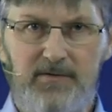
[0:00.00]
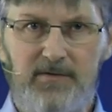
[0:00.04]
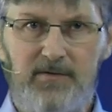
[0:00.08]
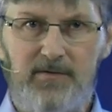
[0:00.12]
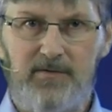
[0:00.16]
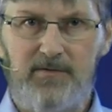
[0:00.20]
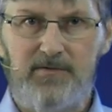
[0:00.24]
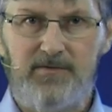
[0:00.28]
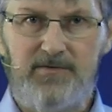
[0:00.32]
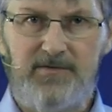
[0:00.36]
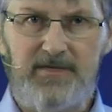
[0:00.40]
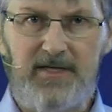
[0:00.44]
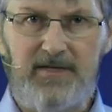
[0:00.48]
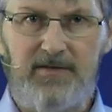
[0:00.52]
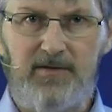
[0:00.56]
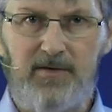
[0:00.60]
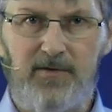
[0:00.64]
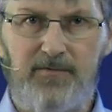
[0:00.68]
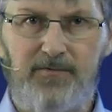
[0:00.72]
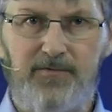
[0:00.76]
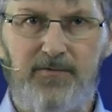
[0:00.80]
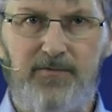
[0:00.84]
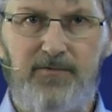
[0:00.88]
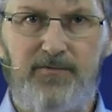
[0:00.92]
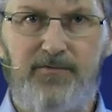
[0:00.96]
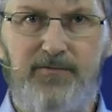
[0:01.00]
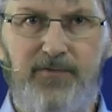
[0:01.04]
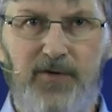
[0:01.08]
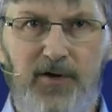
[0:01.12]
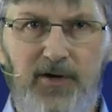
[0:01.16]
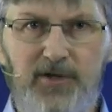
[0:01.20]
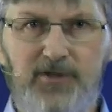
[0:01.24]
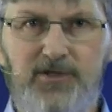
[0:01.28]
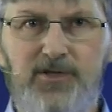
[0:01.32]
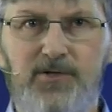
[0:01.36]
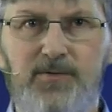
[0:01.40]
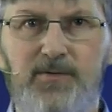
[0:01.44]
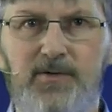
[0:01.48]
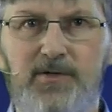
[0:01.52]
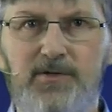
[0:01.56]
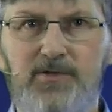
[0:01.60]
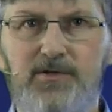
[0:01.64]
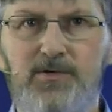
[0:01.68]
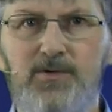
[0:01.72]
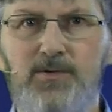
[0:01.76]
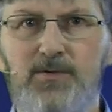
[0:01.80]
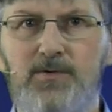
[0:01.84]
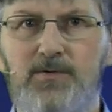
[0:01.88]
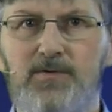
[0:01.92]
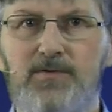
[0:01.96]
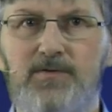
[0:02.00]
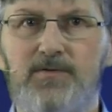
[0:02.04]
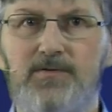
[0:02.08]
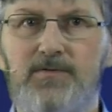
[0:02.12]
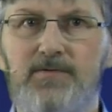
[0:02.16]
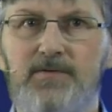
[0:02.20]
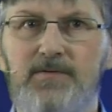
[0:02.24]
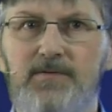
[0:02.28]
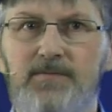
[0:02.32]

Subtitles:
set of virtual tools.